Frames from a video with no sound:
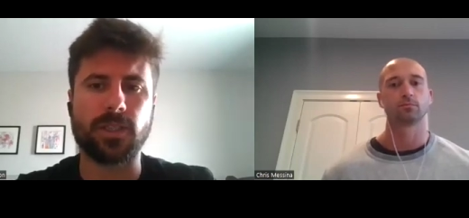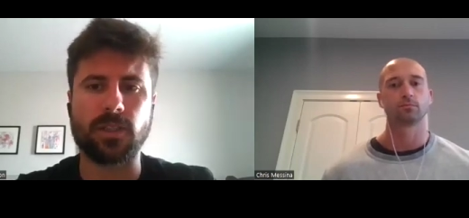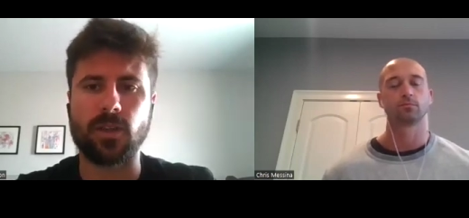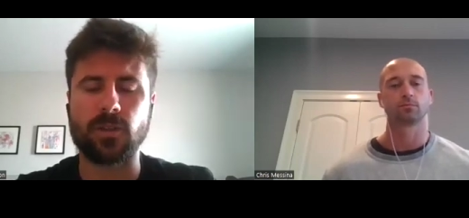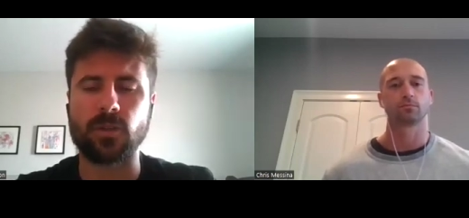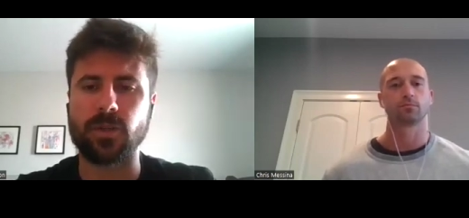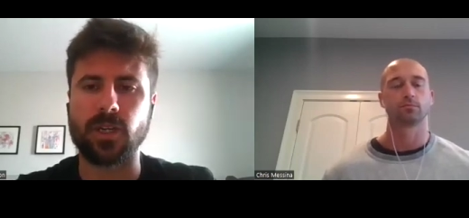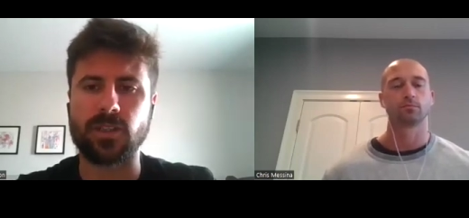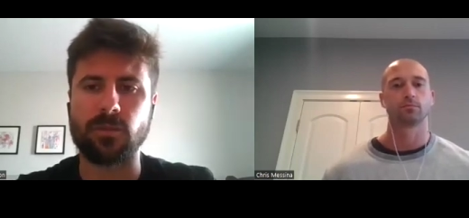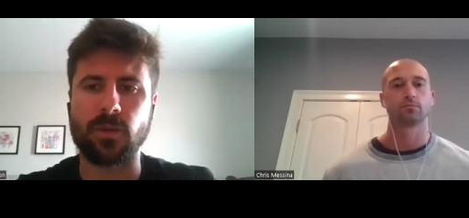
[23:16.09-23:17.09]
Speaker 1: that's also
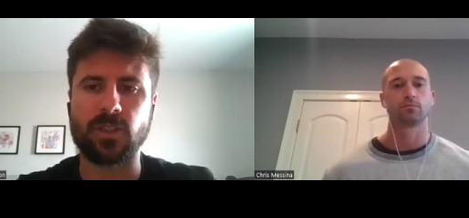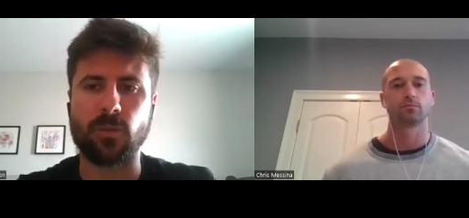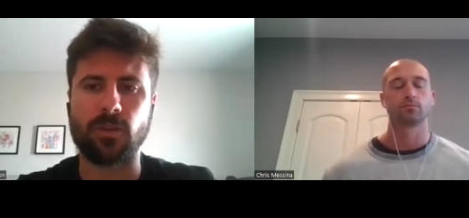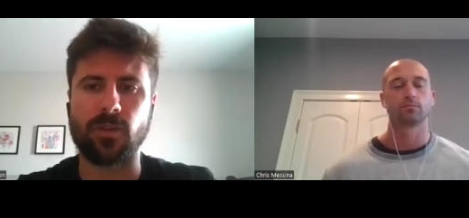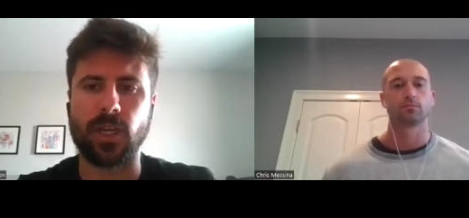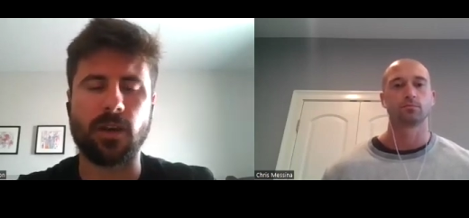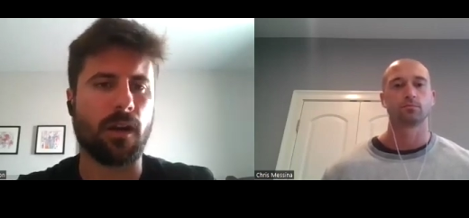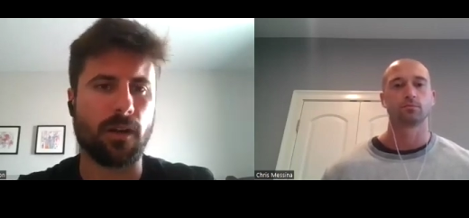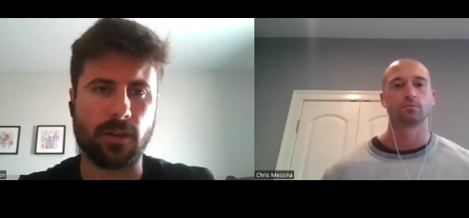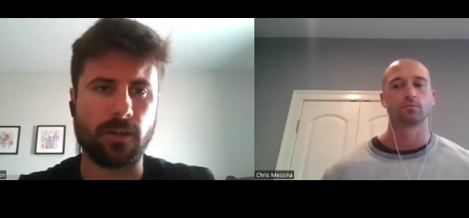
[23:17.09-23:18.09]
because I'm much more of like an
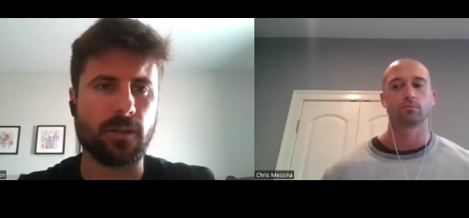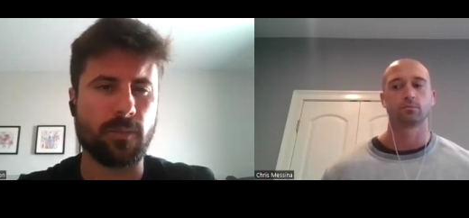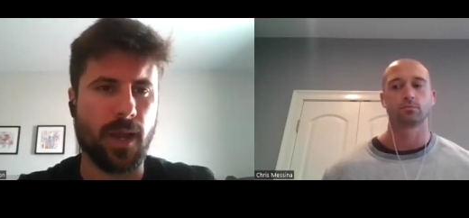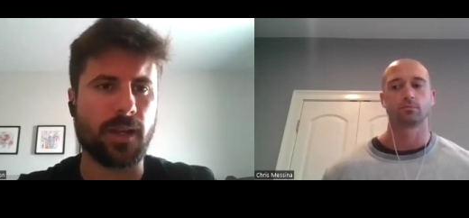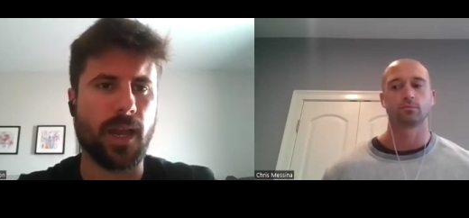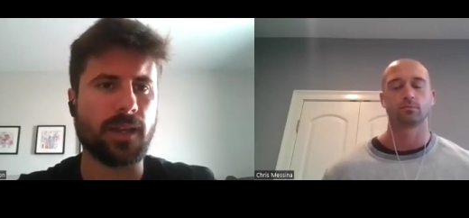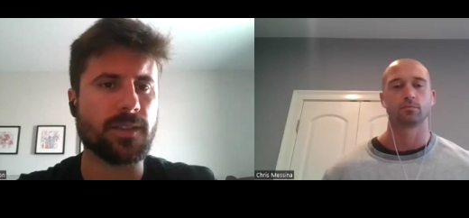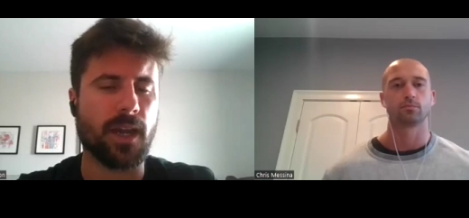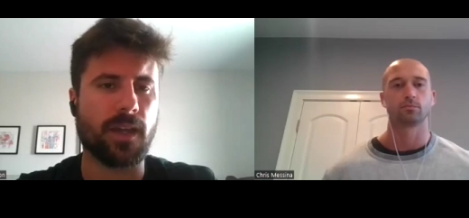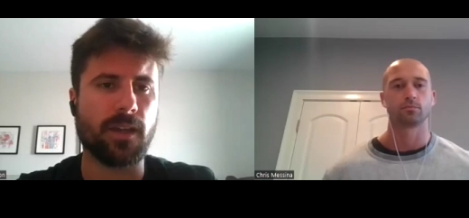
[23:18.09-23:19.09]
article or podcast
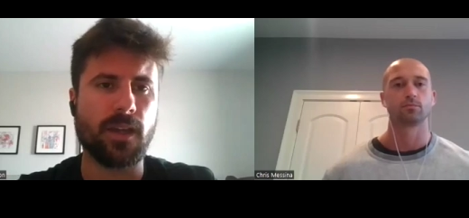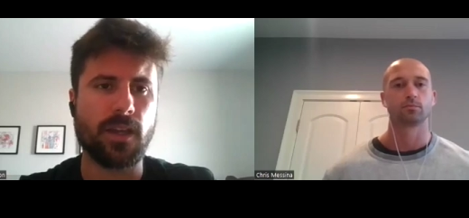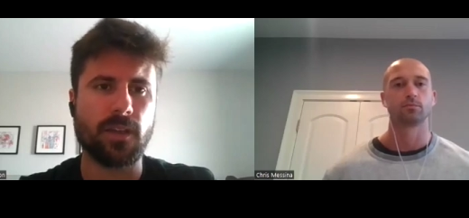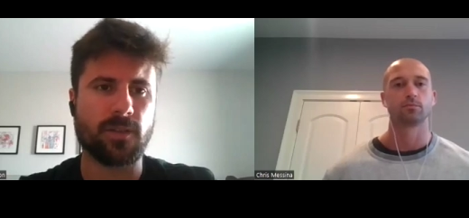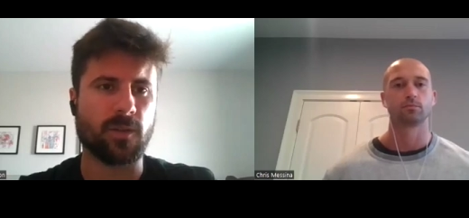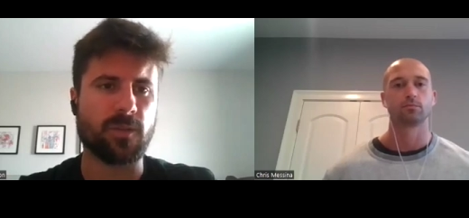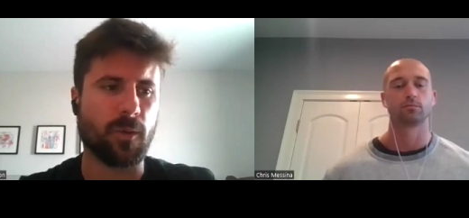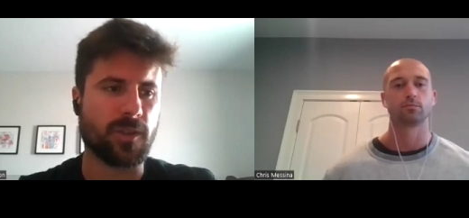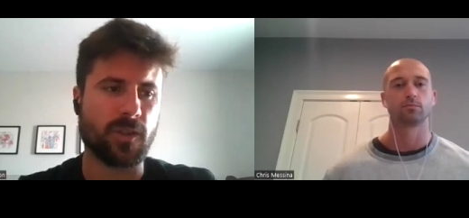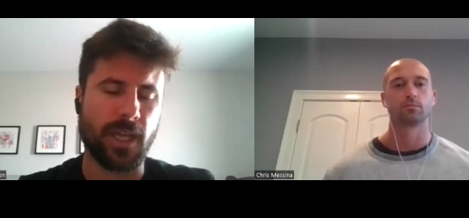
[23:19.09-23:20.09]
guy. So it's
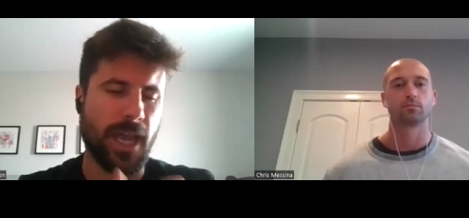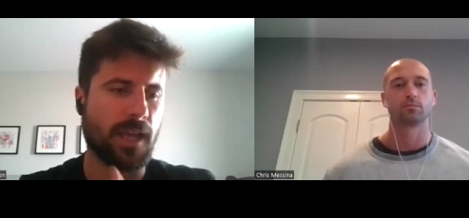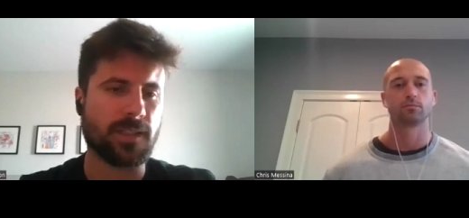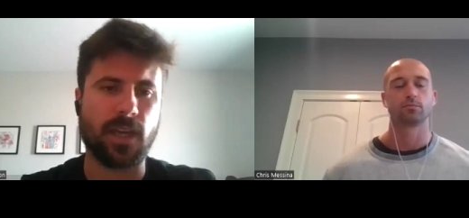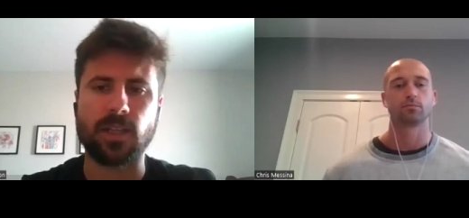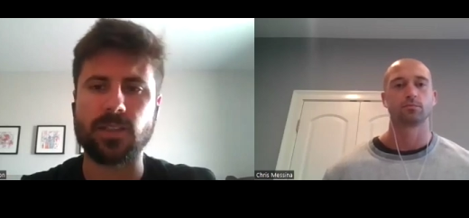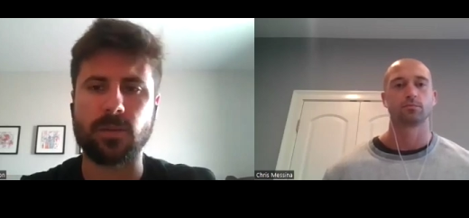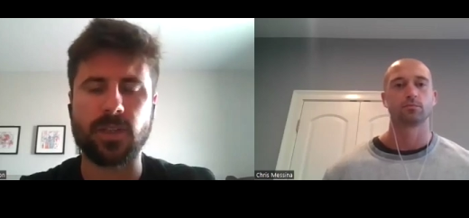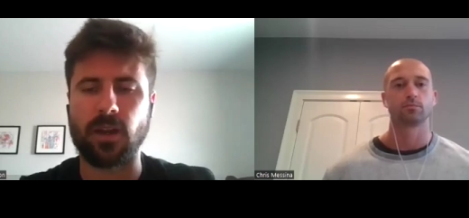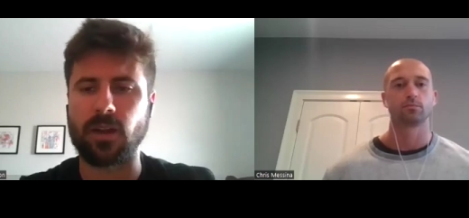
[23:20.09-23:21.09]
more so like as
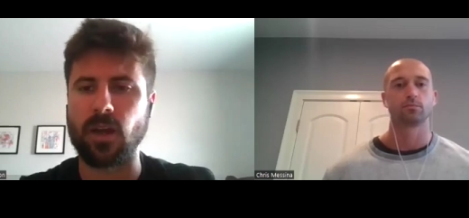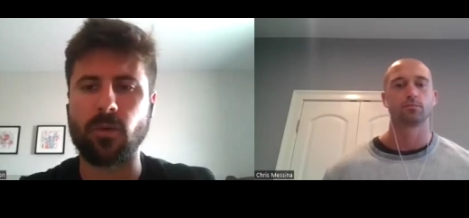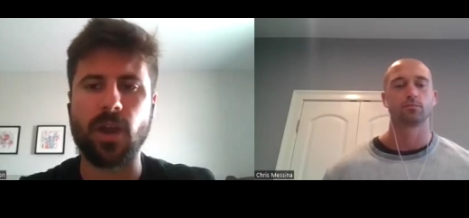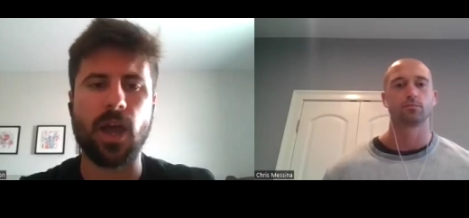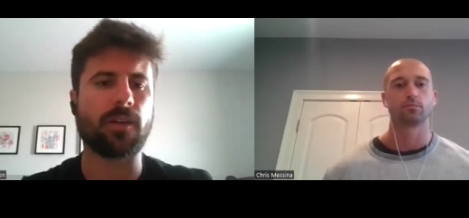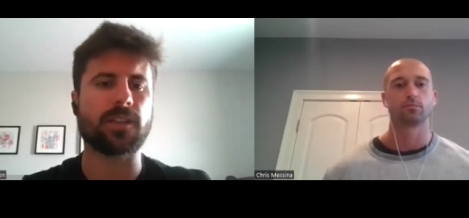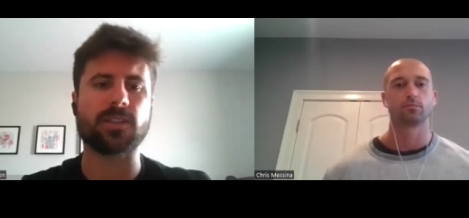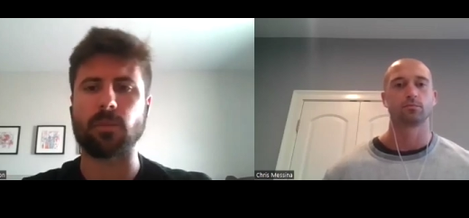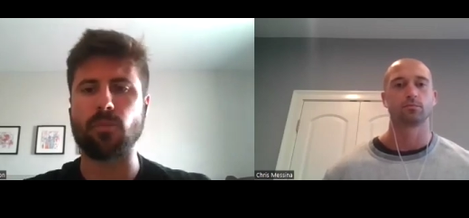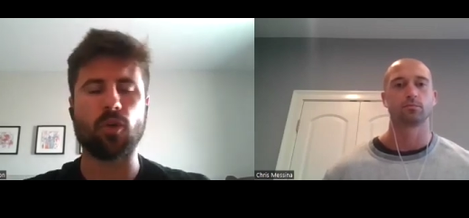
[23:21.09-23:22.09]
concepts kind of come around, it's
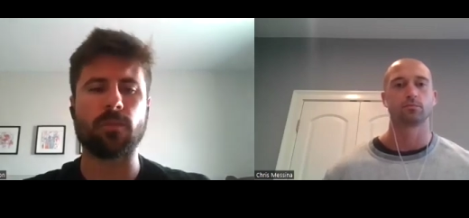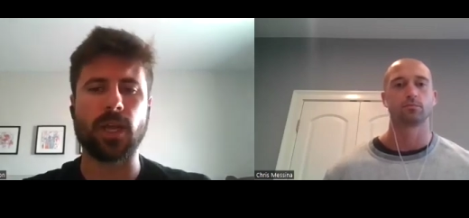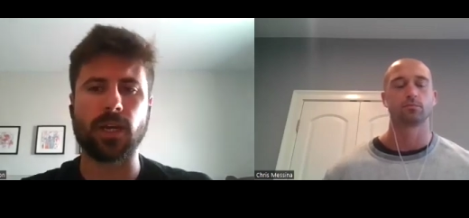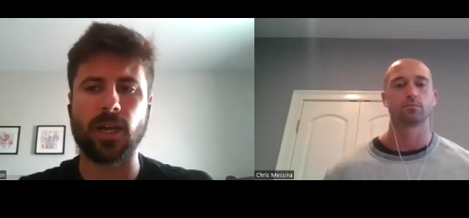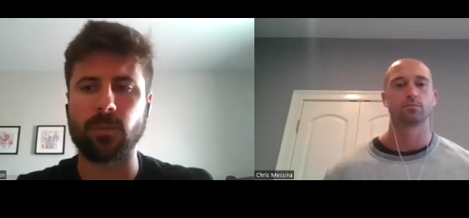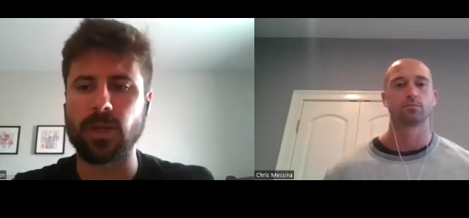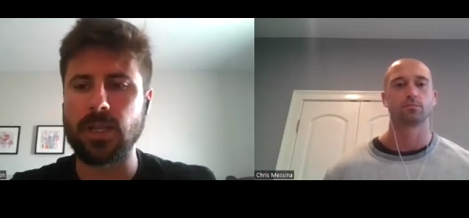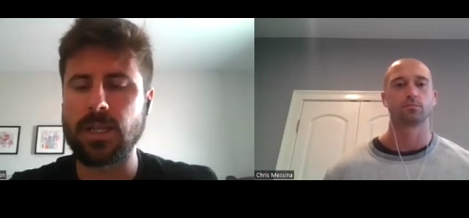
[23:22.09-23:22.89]
like boom, hit it up.